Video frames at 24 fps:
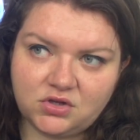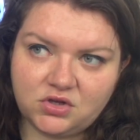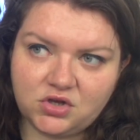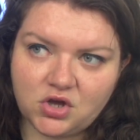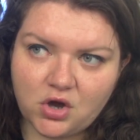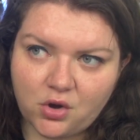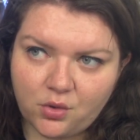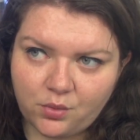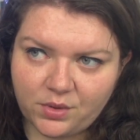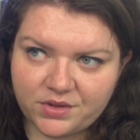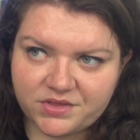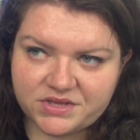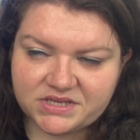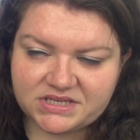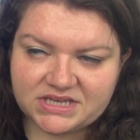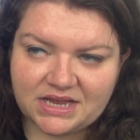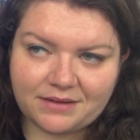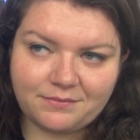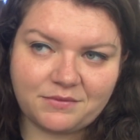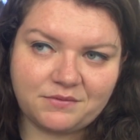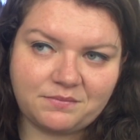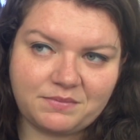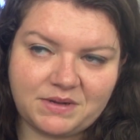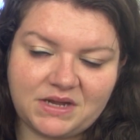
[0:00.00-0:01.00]
go with
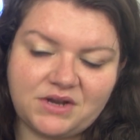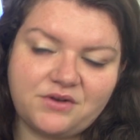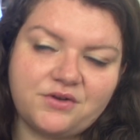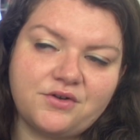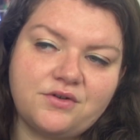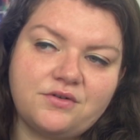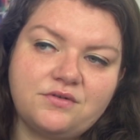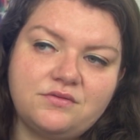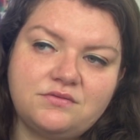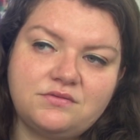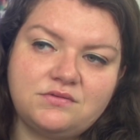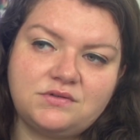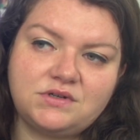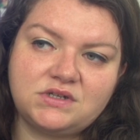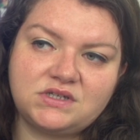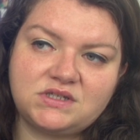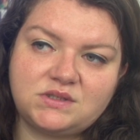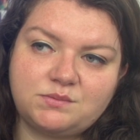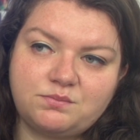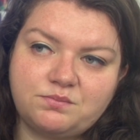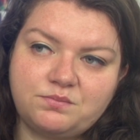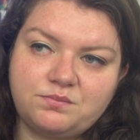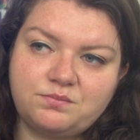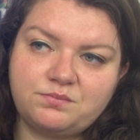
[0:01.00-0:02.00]
Simon Peter to
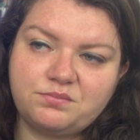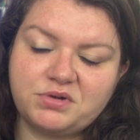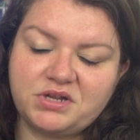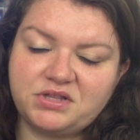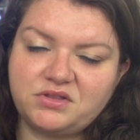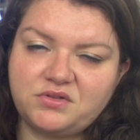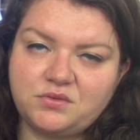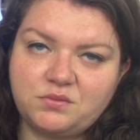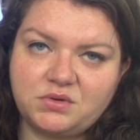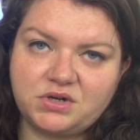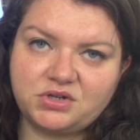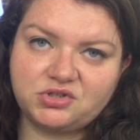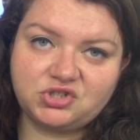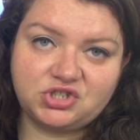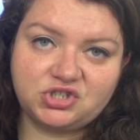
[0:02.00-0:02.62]
spread the word of